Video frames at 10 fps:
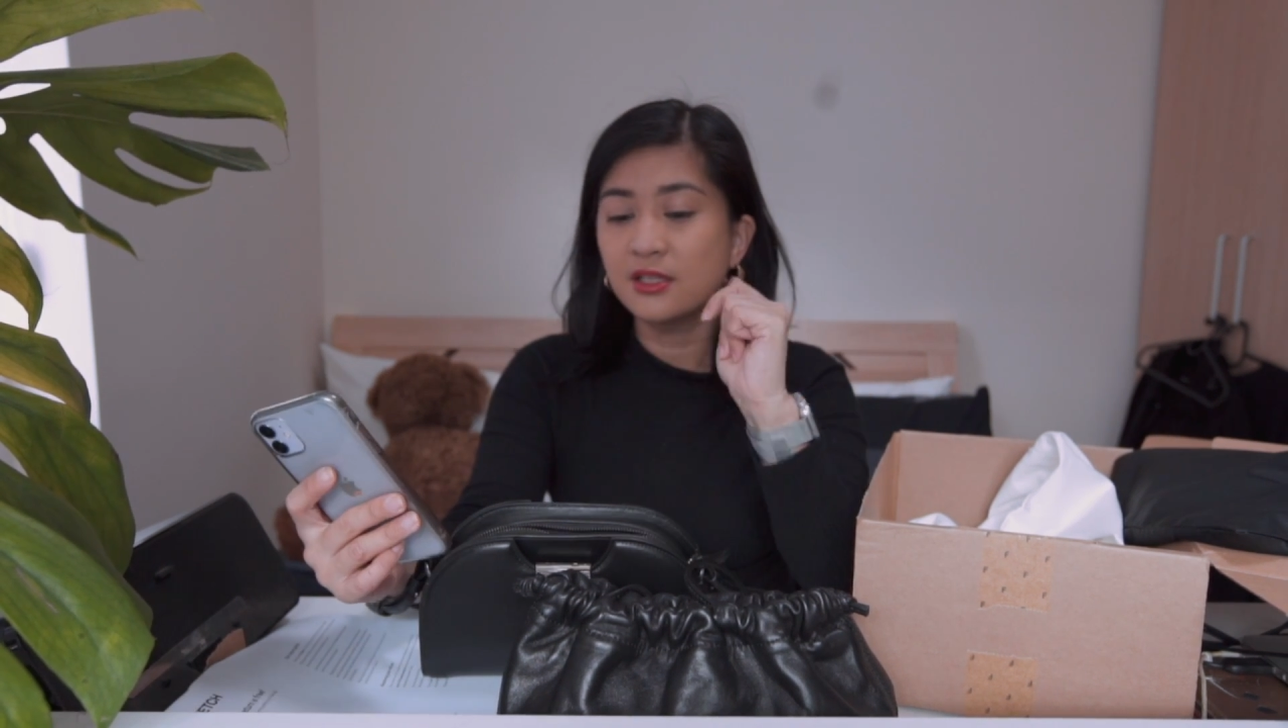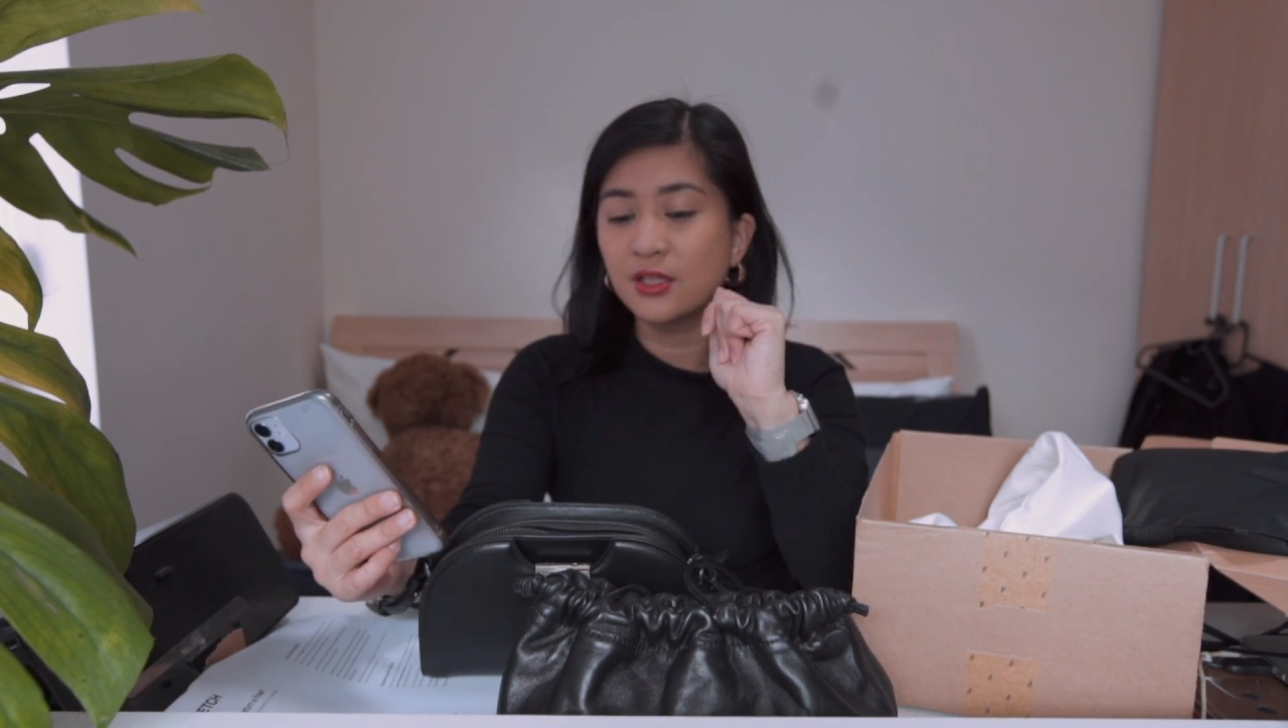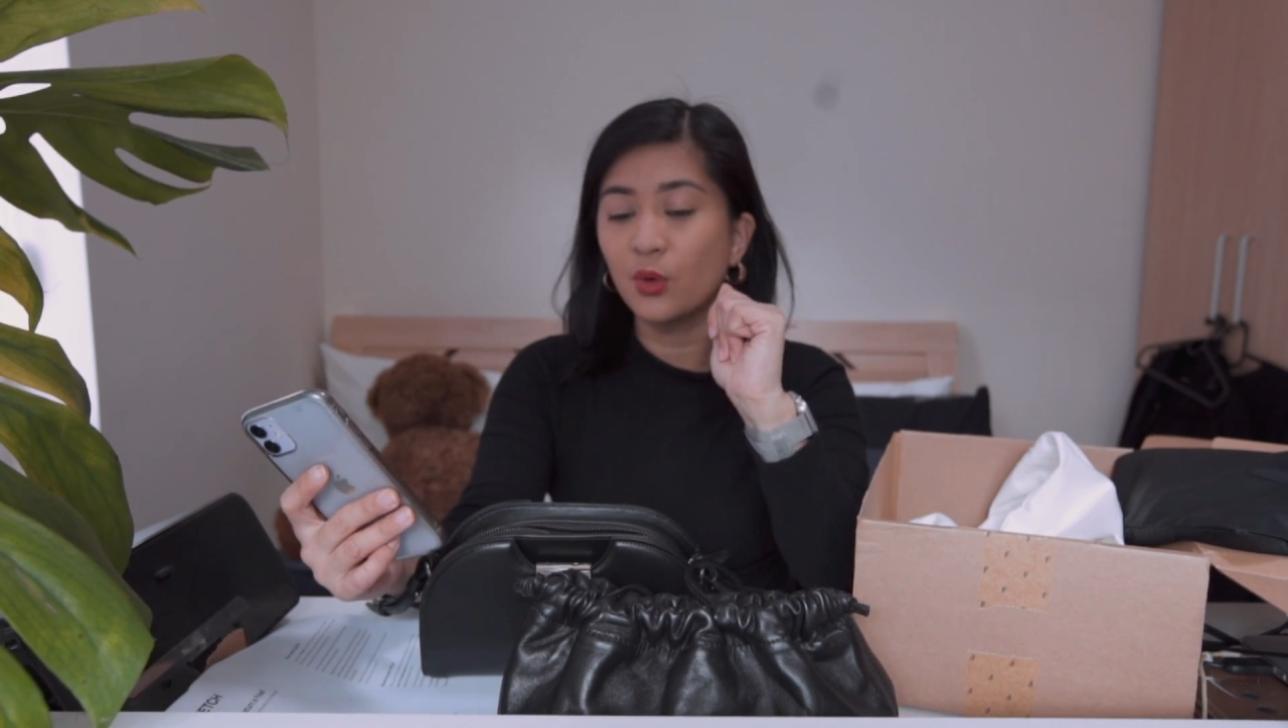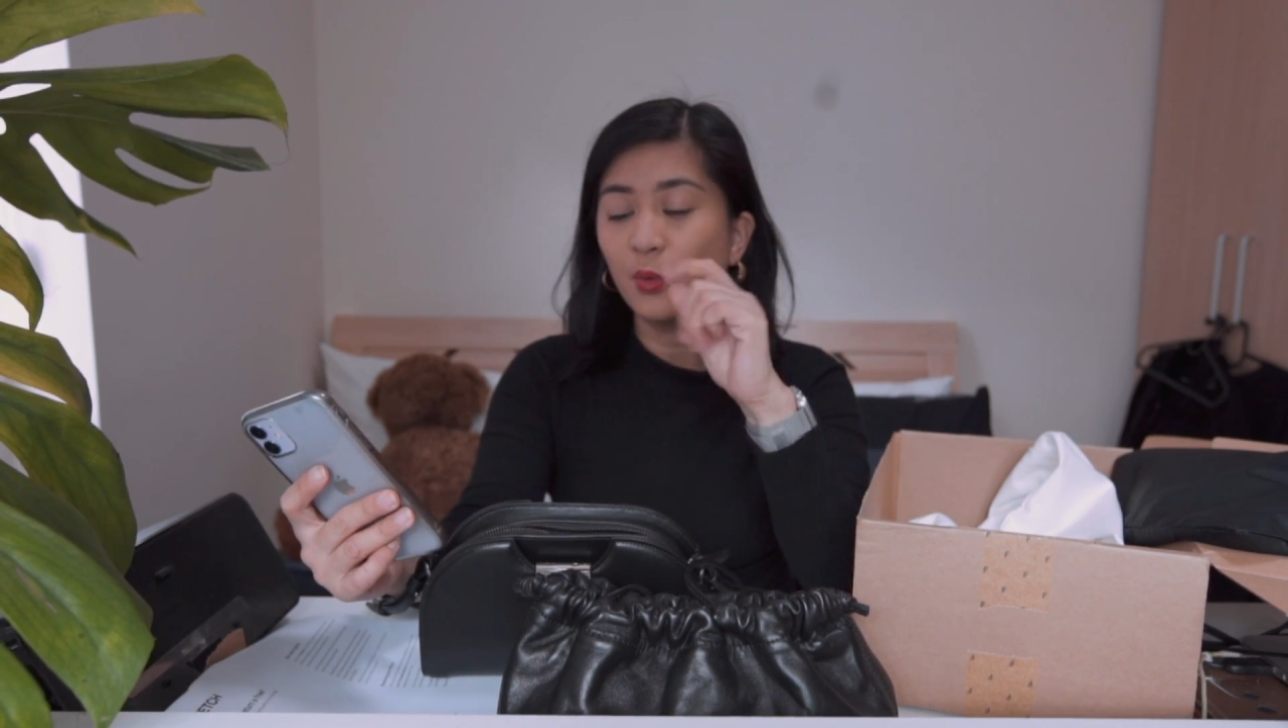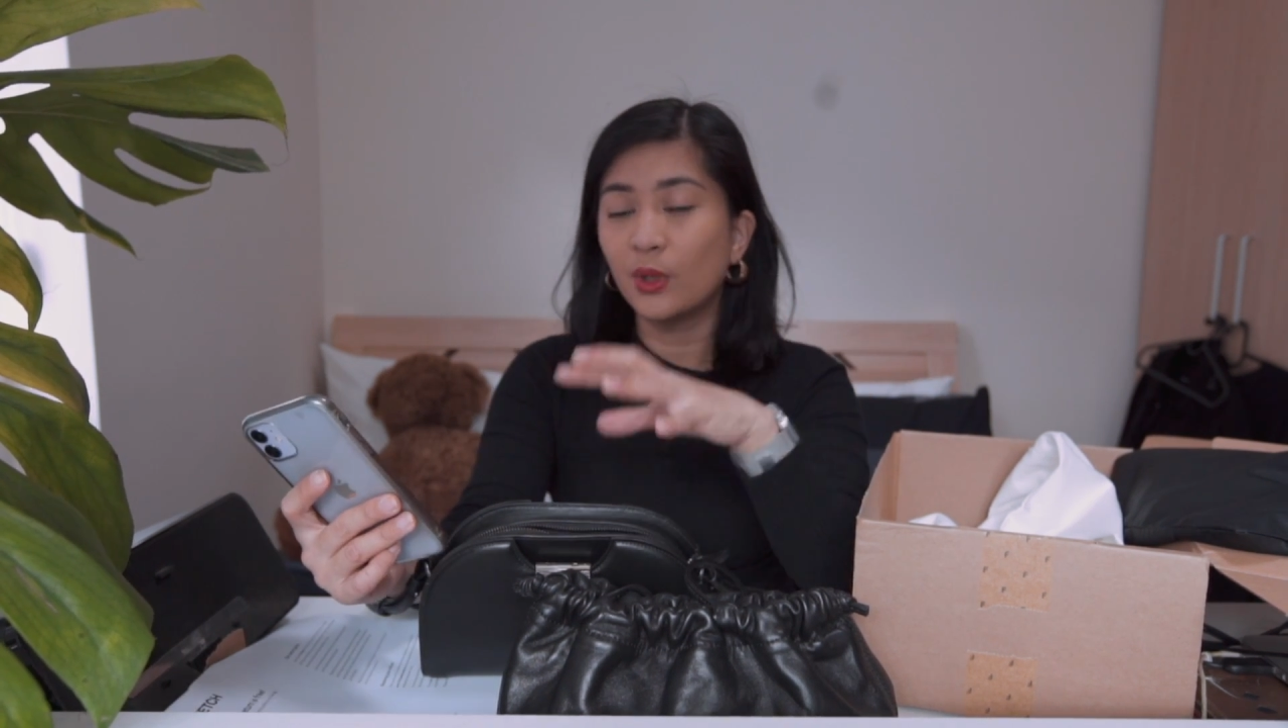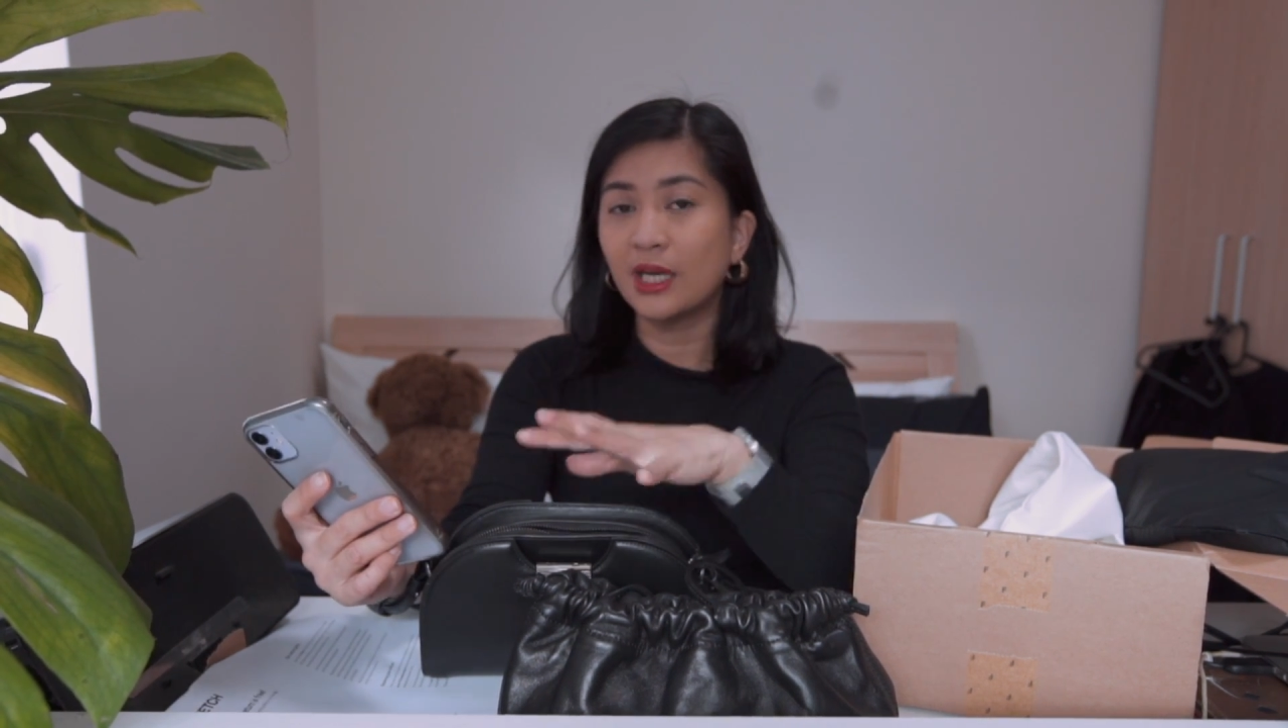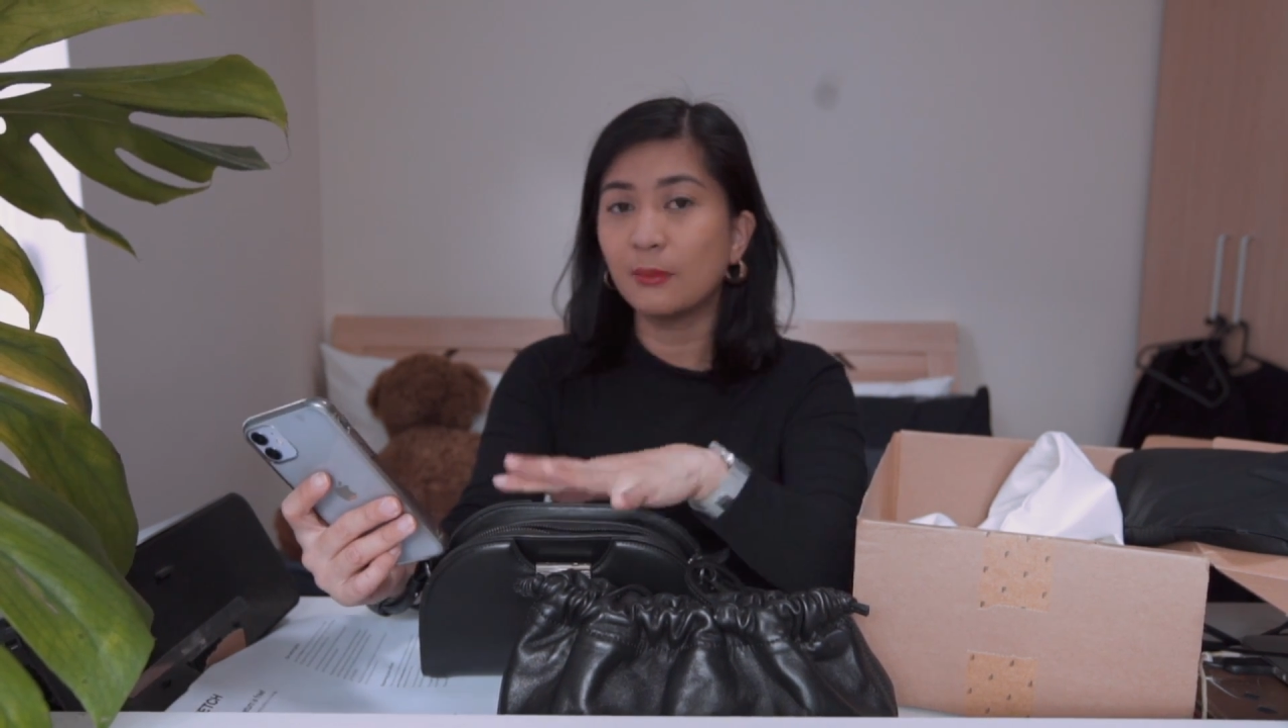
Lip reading: So when I